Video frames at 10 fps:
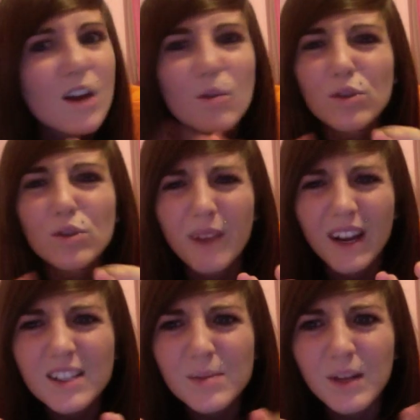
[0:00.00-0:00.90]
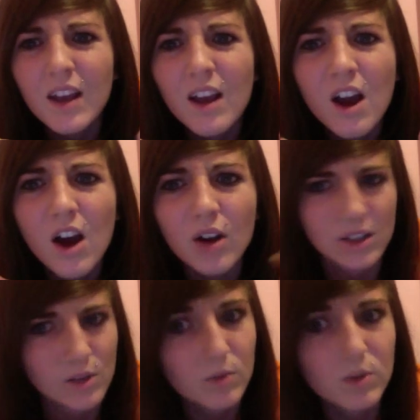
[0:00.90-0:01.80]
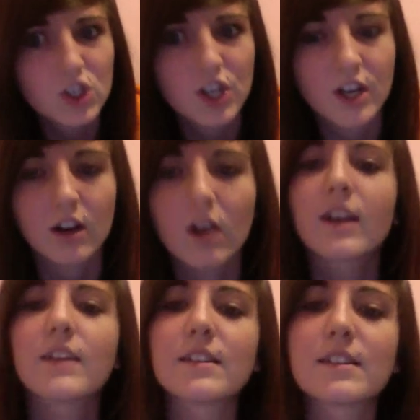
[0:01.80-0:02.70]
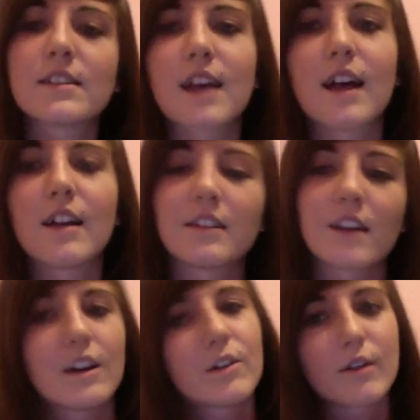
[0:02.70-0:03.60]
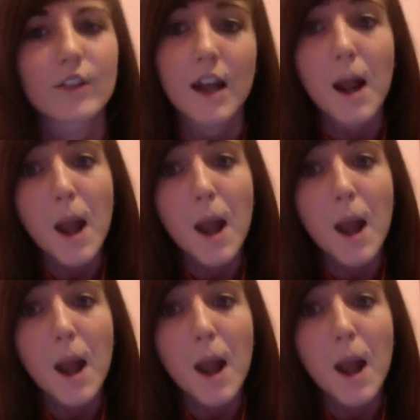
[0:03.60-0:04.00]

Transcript: Which reminds me, okay, so when we cheered, oh, I guess this is kind of relevant.